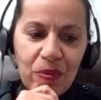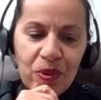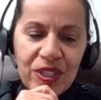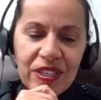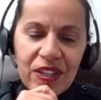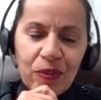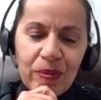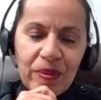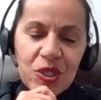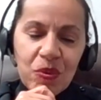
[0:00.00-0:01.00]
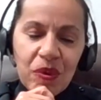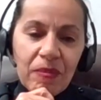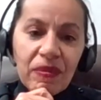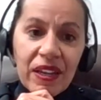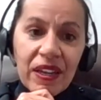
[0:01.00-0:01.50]
what's next for me is where
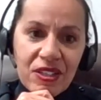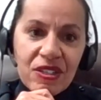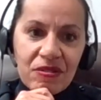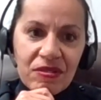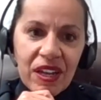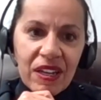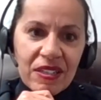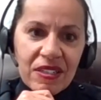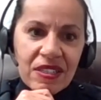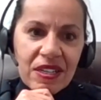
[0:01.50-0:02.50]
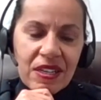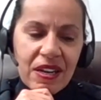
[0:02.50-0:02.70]
I'm led to next.